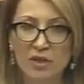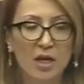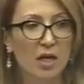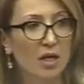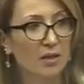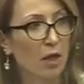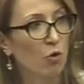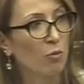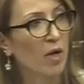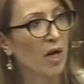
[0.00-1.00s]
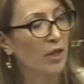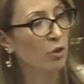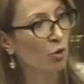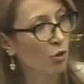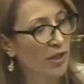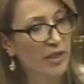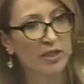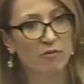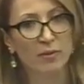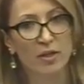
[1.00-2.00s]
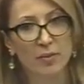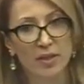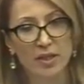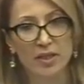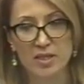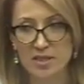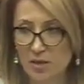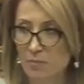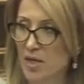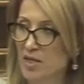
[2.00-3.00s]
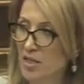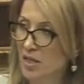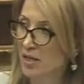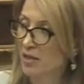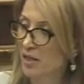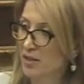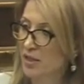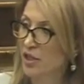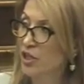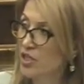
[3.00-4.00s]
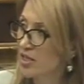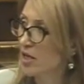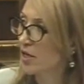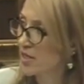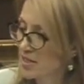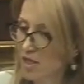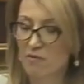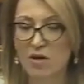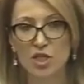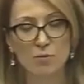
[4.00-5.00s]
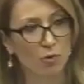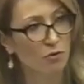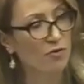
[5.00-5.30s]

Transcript: is of great significance. It is so new, and it has to become very professional, very skilled.